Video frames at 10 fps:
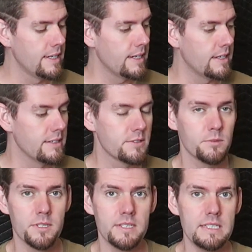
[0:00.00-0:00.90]
It's
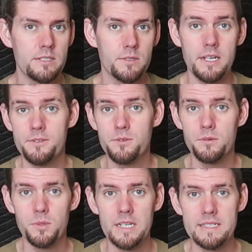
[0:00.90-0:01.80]
one of the tried and
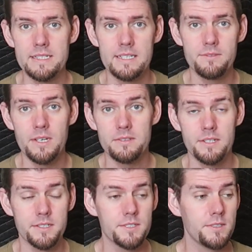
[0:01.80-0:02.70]
true brands that they've held
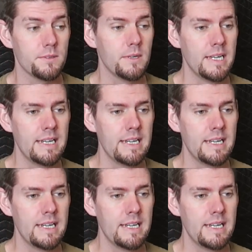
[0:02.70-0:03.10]
on to.